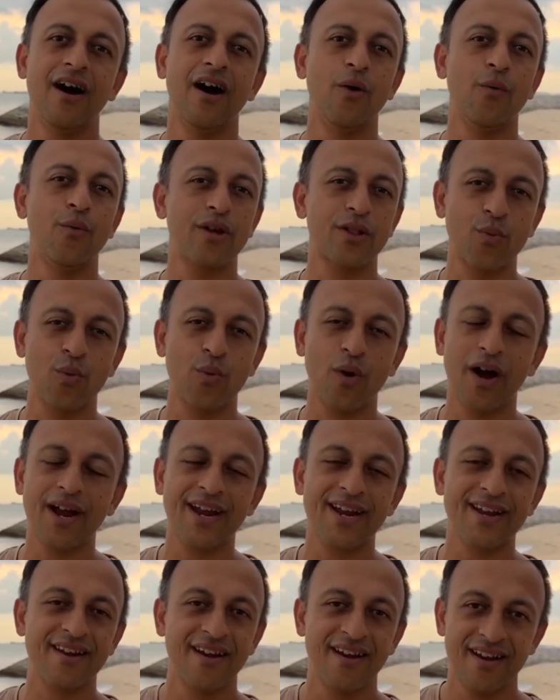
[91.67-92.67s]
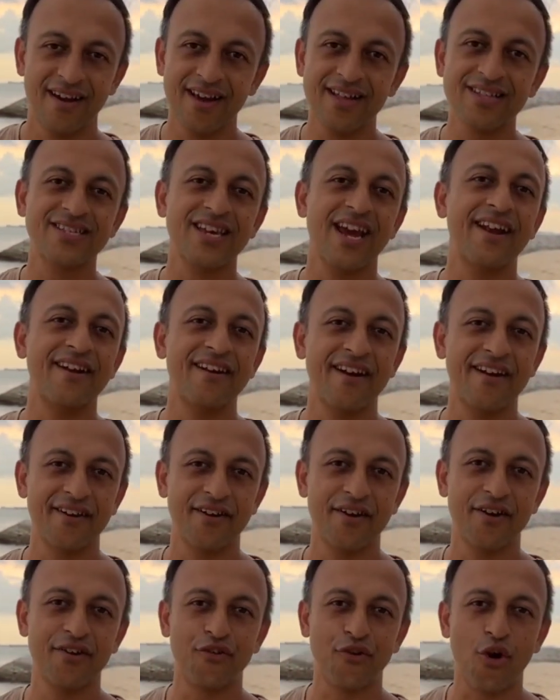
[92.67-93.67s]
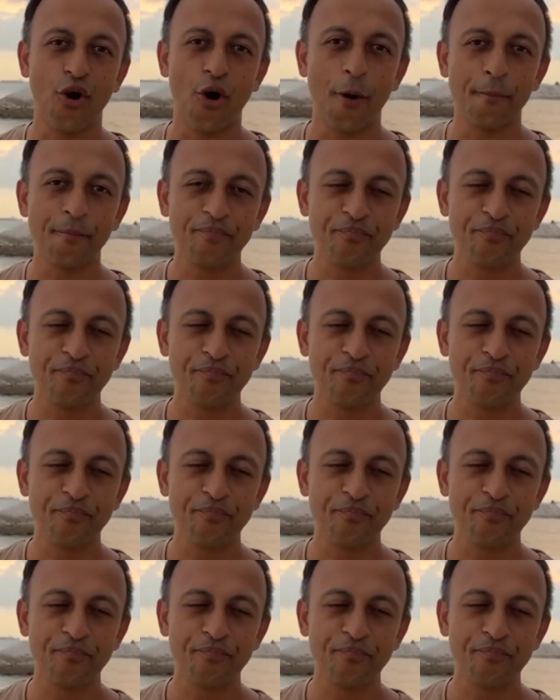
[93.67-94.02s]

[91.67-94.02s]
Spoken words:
with white, it's ended in a draw.